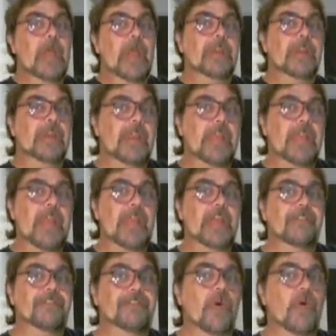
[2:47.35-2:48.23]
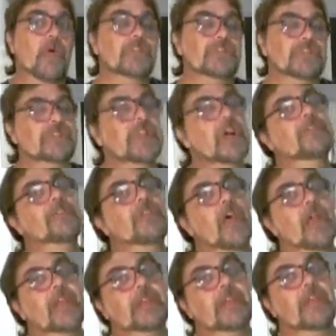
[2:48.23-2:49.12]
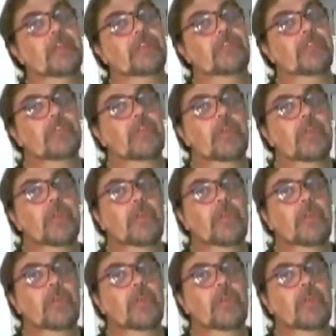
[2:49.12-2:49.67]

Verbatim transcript: and they can't afford stuff like this.